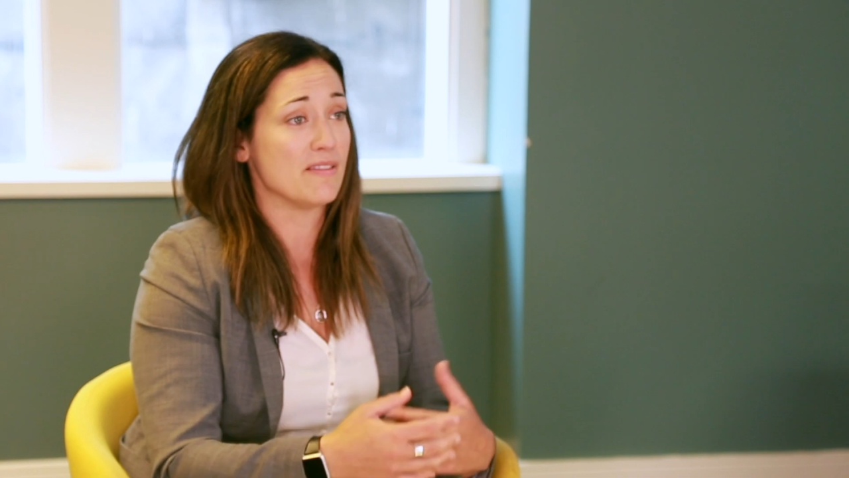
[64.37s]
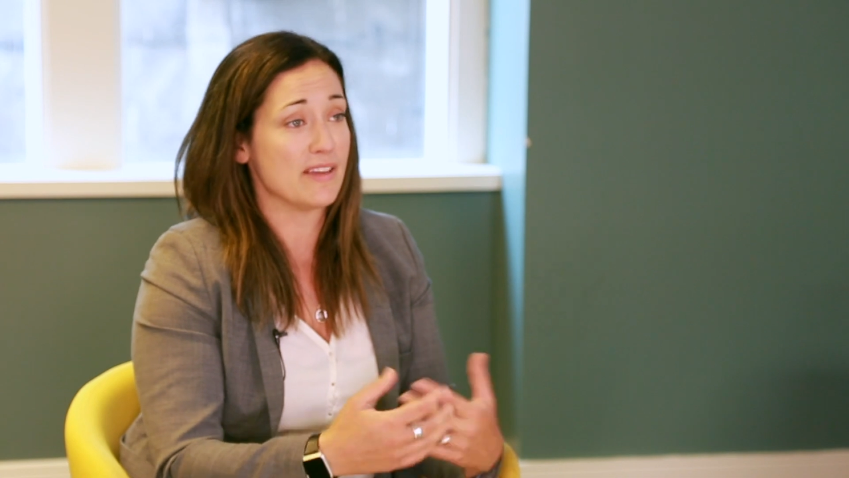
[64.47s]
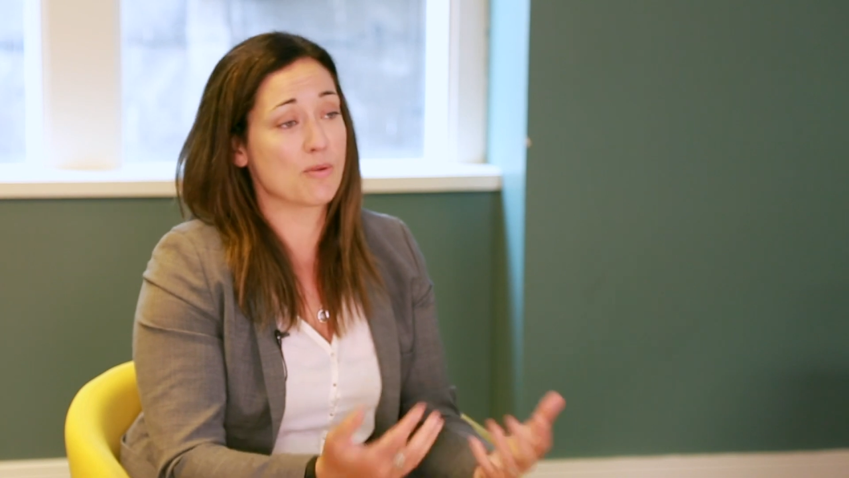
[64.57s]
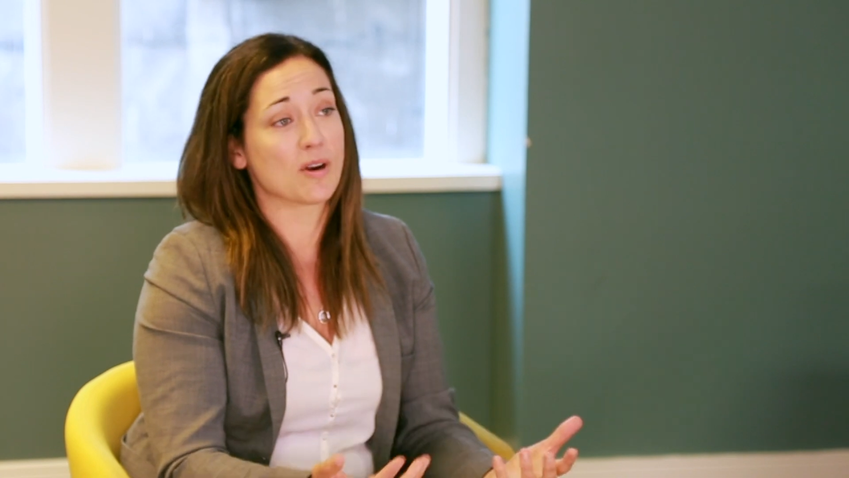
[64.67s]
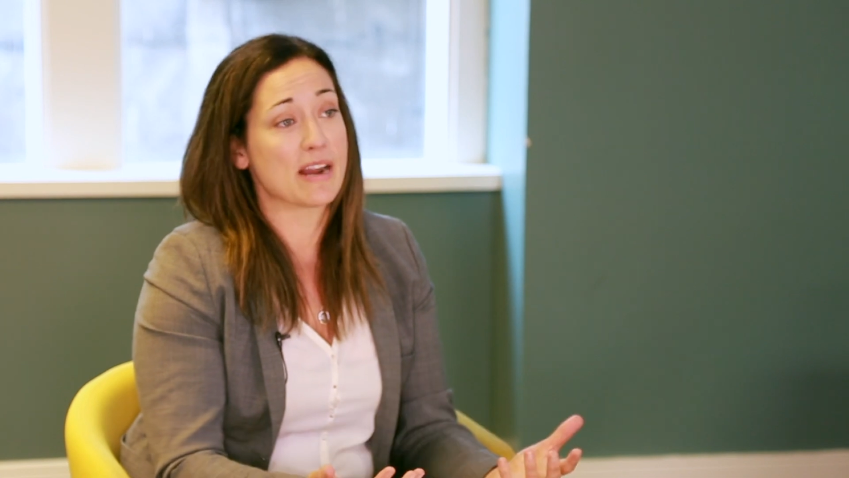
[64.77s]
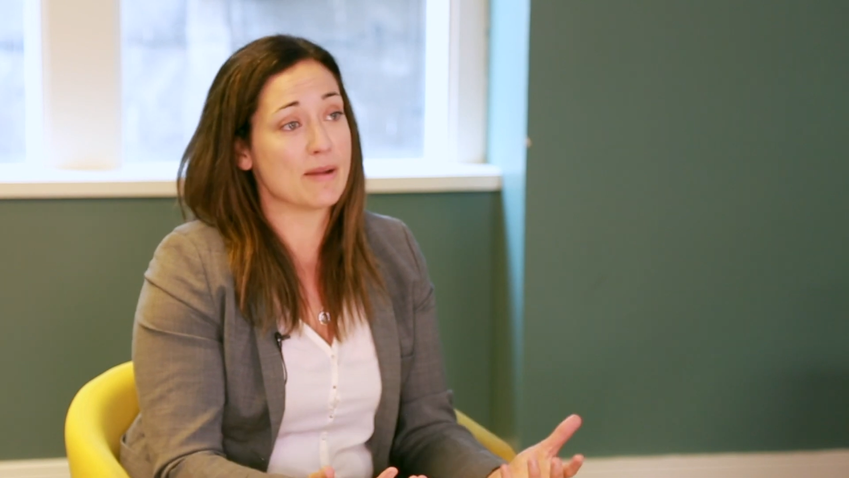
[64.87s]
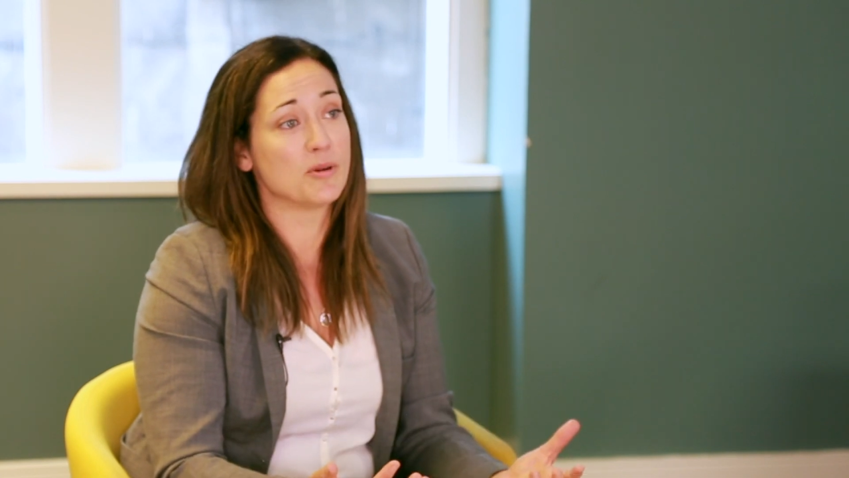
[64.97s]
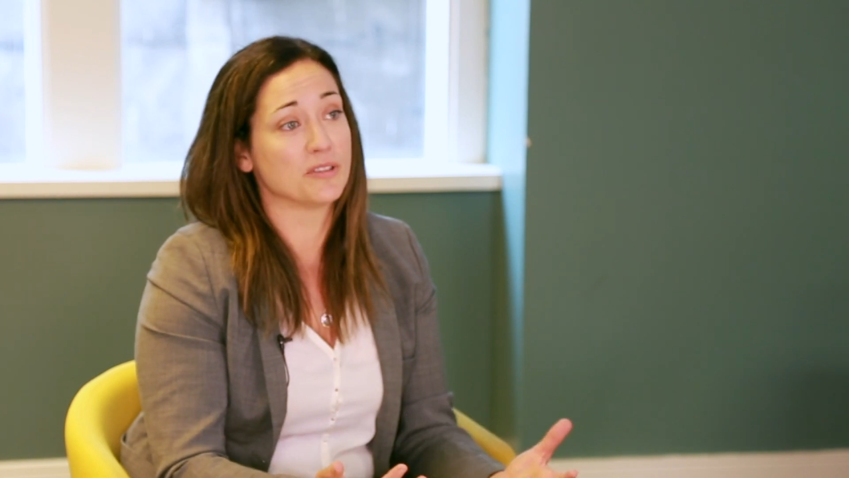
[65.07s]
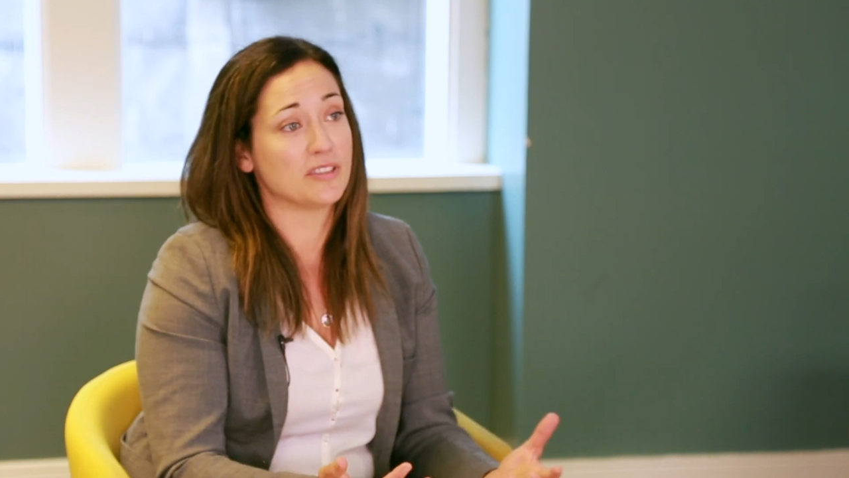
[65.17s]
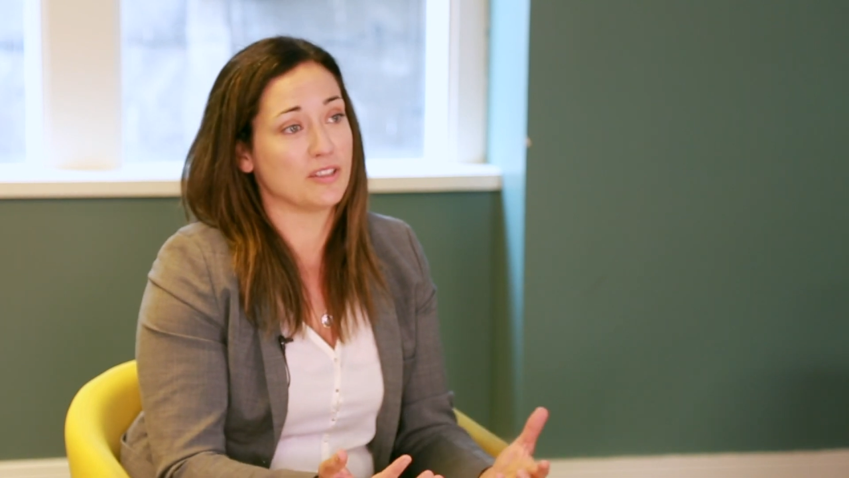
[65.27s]
they
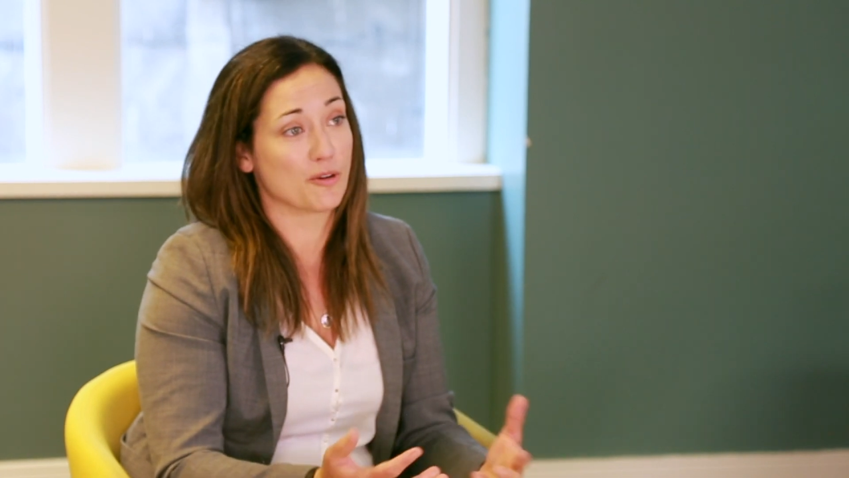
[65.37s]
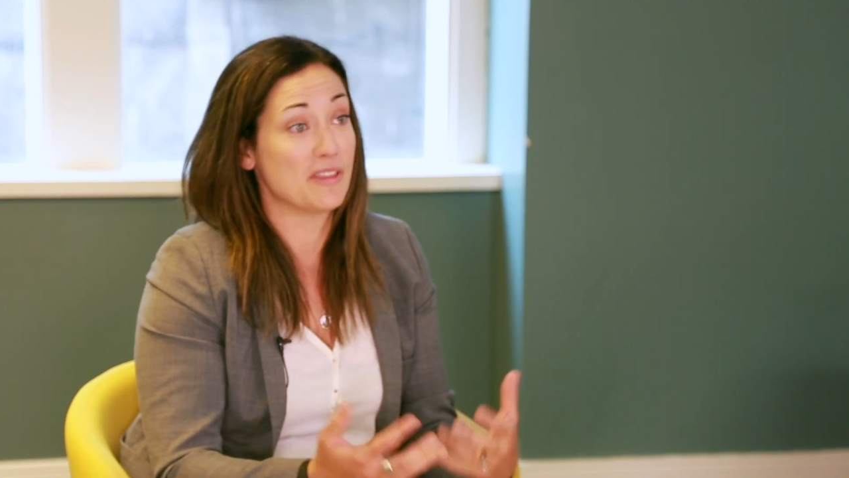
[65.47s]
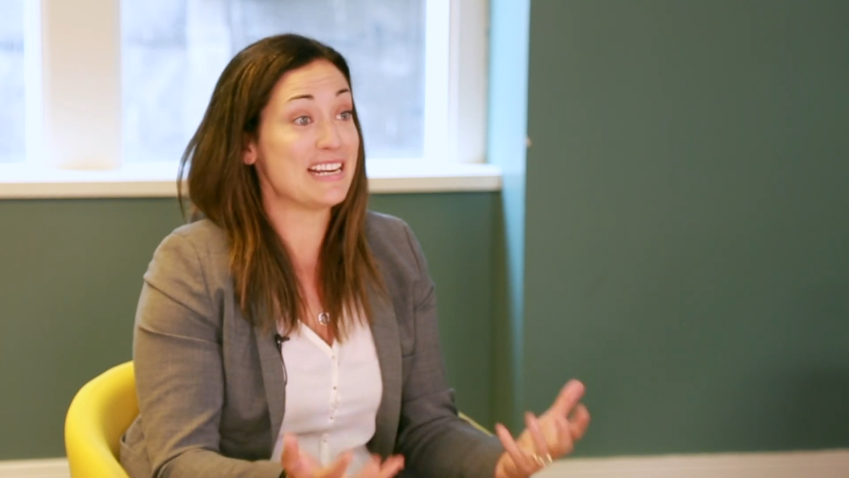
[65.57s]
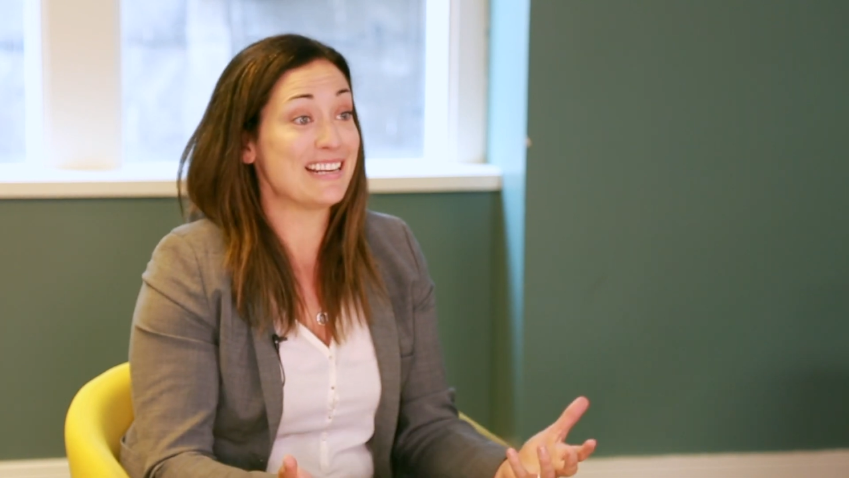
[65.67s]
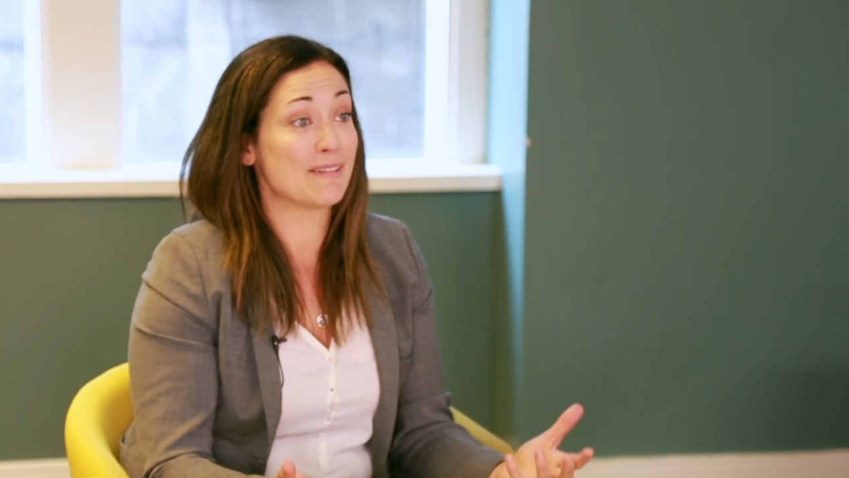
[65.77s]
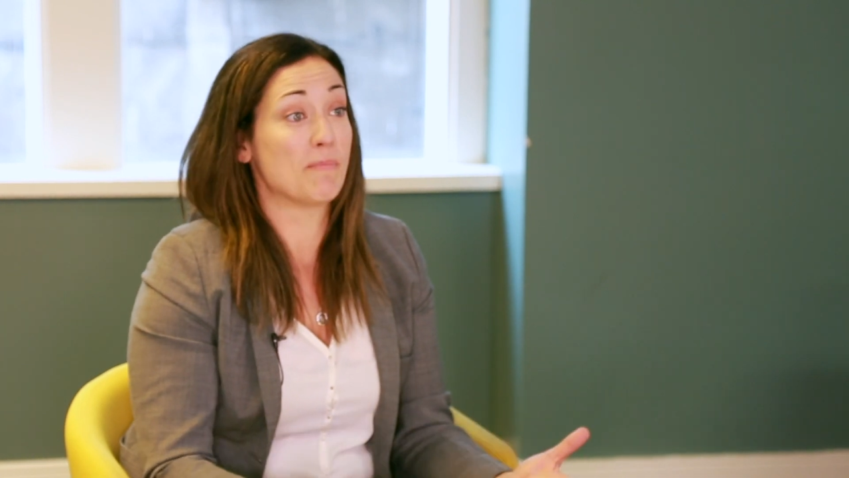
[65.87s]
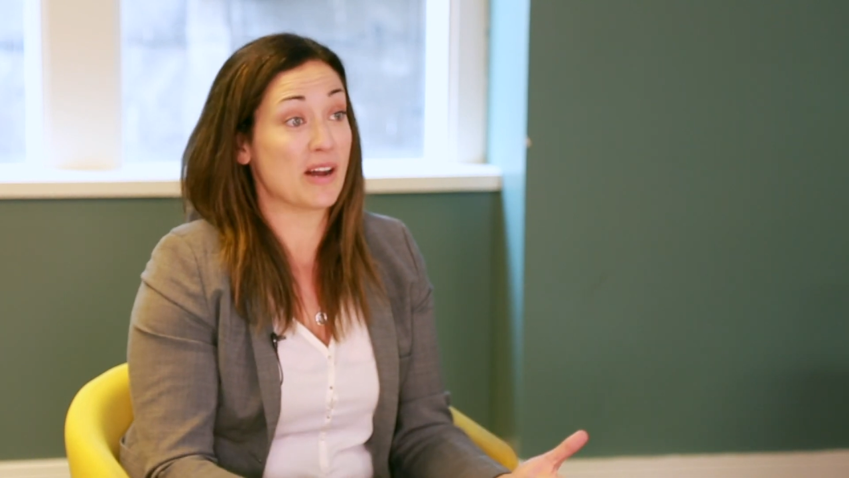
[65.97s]
needed a